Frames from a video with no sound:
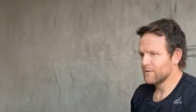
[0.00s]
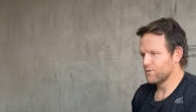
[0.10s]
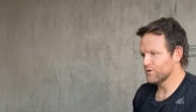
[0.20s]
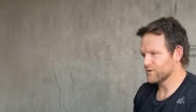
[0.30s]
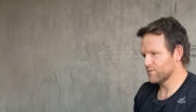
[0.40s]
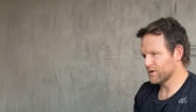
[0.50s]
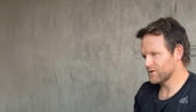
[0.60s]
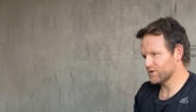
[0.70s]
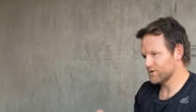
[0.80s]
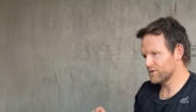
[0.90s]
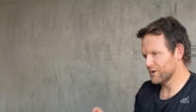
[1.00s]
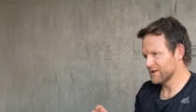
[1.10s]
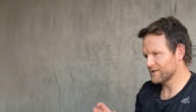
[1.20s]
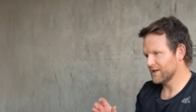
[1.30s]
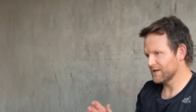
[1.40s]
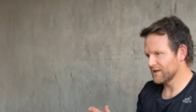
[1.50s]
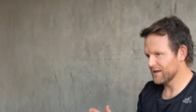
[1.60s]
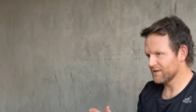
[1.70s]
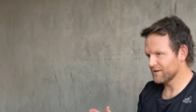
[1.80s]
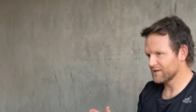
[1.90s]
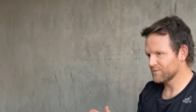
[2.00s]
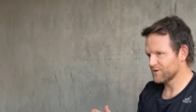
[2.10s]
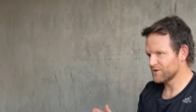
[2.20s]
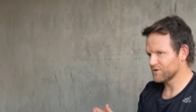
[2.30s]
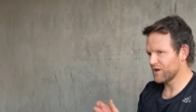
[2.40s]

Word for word: not so much tweak technique things, but just